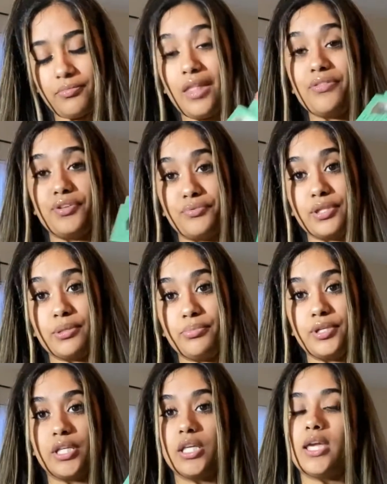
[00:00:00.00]
They're really
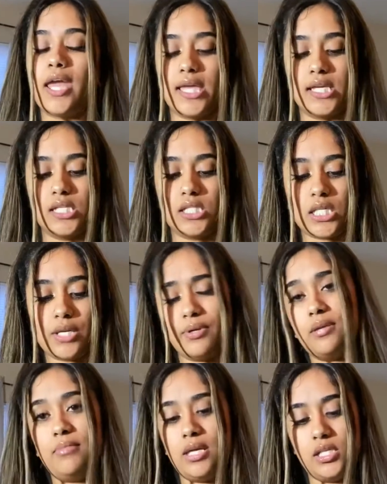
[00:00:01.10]
pretty, and I
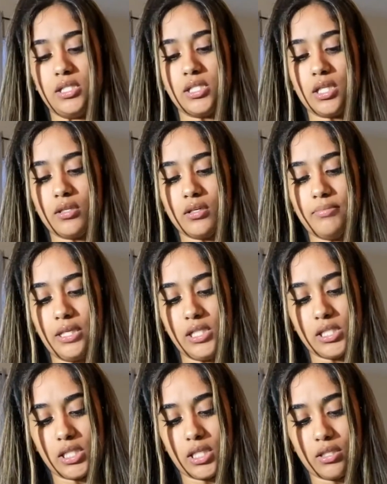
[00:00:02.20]
recommend. They look
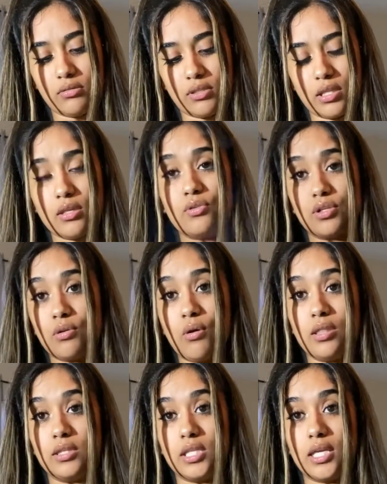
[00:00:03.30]
amazing. They look good
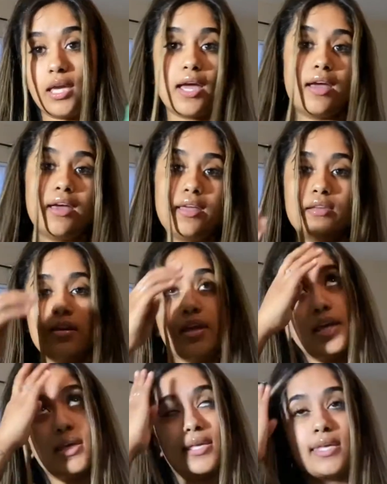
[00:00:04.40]
quality. I had
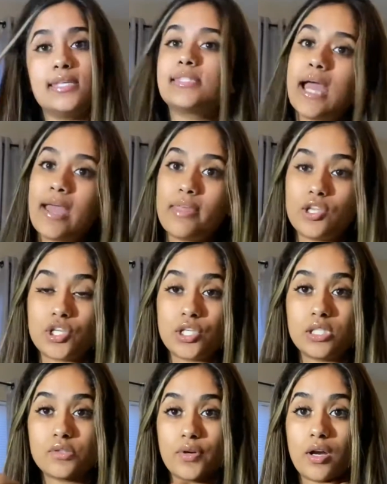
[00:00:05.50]
Kiss
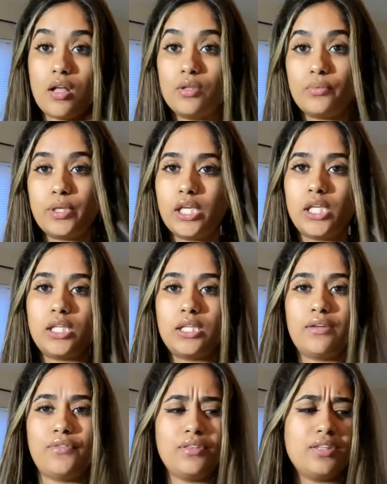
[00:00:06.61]
eyelashes for Halloween, and I
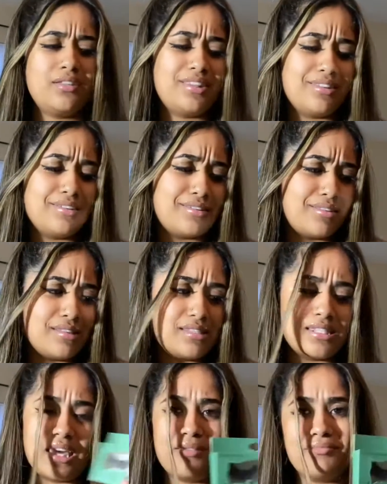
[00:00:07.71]
feel like they look the
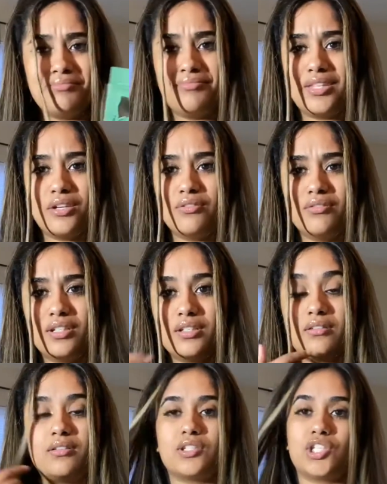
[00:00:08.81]
same. They don't
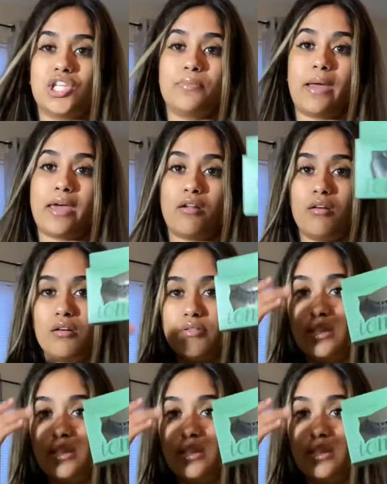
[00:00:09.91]
look cheap at all.